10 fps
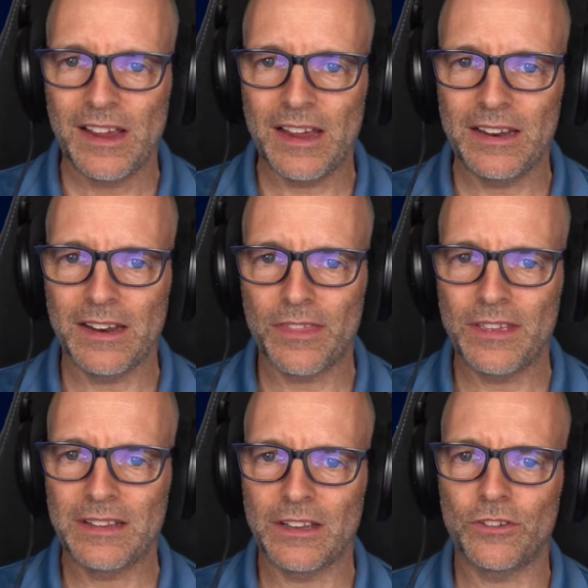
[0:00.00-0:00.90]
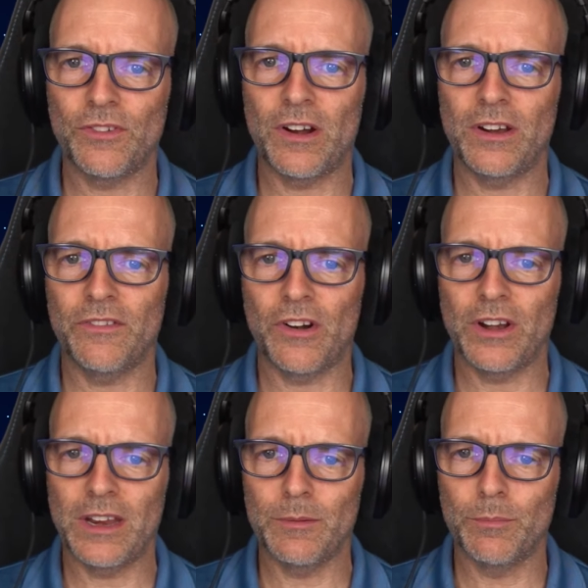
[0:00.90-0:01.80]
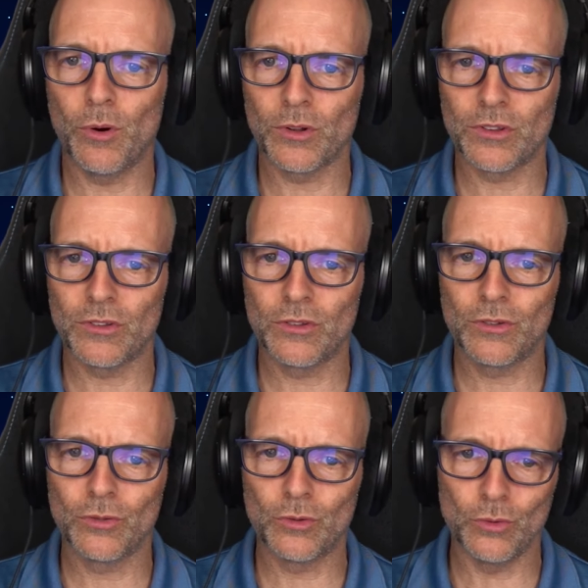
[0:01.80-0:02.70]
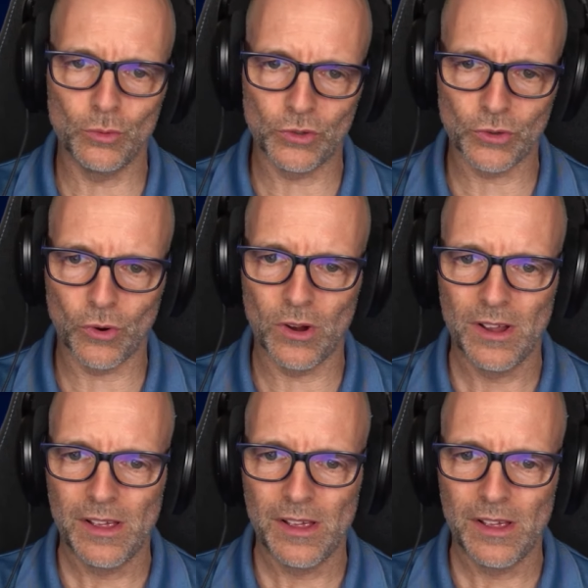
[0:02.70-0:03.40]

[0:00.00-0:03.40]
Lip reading: and I think that's very important to do so.